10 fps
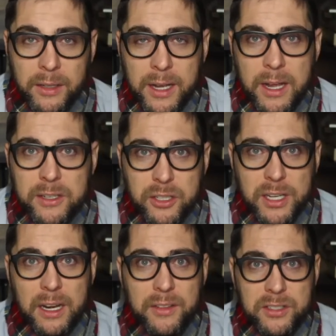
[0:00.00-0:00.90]
And it's just
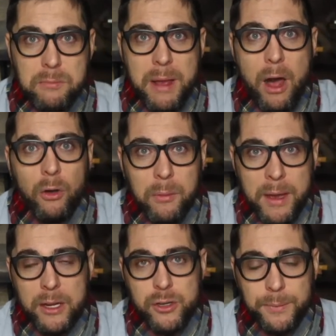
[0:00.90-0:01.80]
kind of this
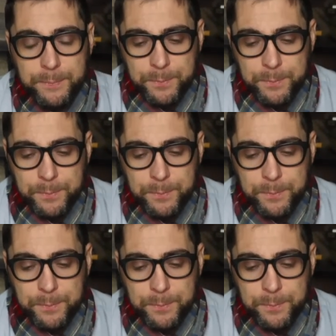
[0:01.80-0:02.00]
amalgamation.